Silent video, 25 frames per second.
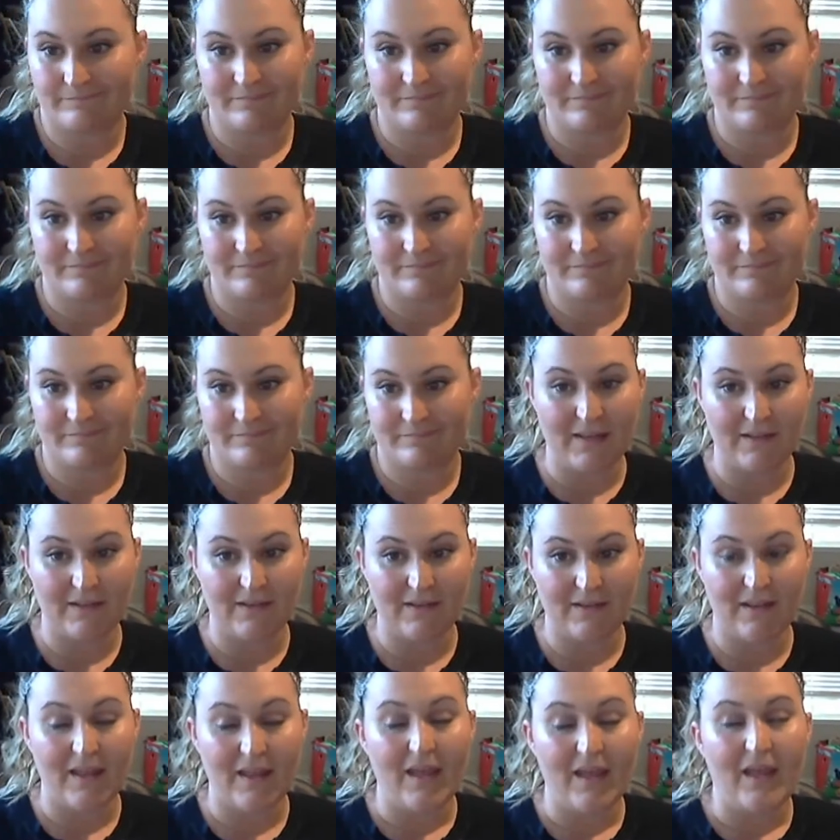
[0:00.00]
I
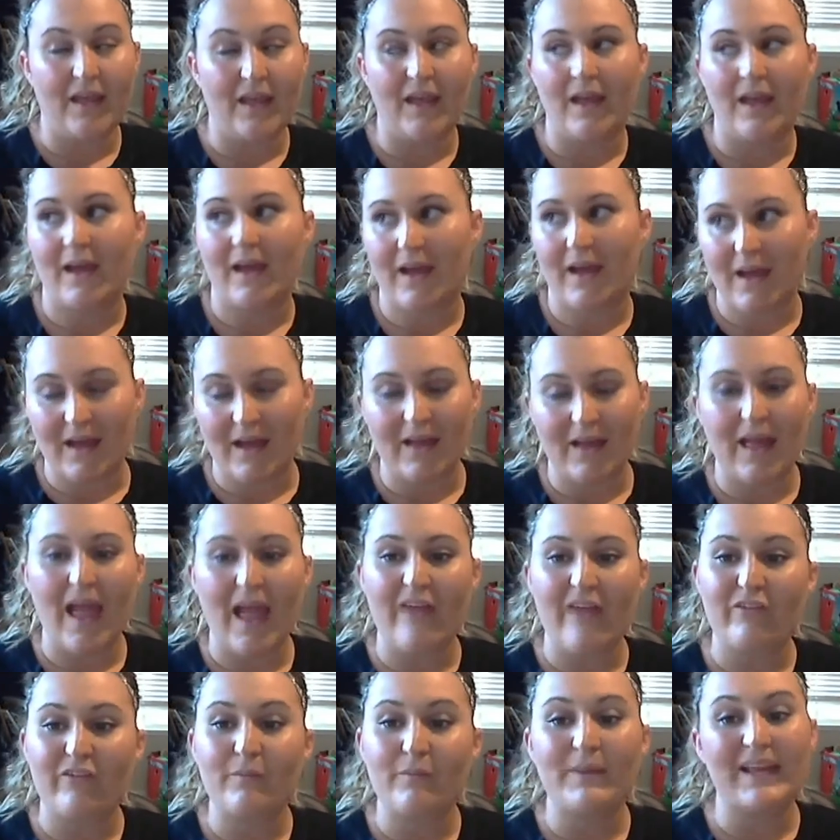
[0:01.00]
mean,
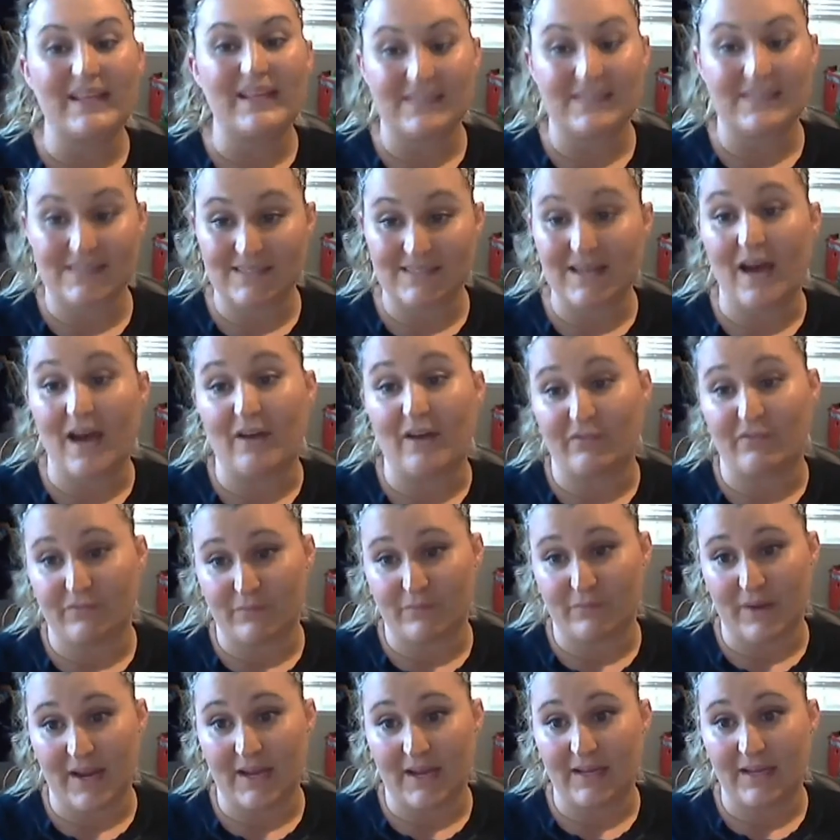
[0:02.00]
everybody has stuff,
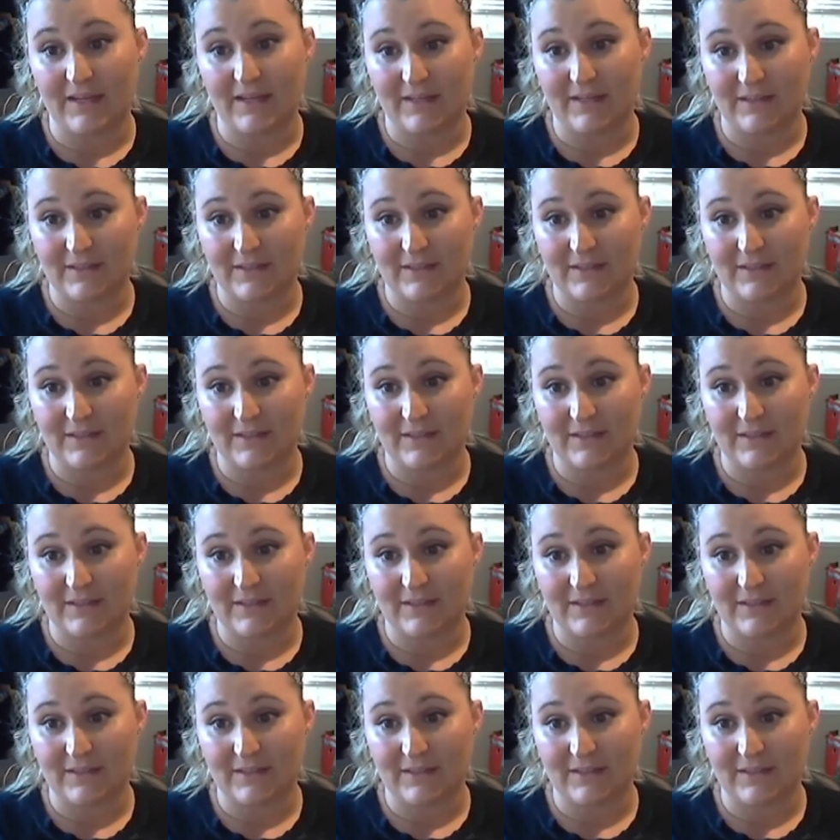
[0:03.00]
right?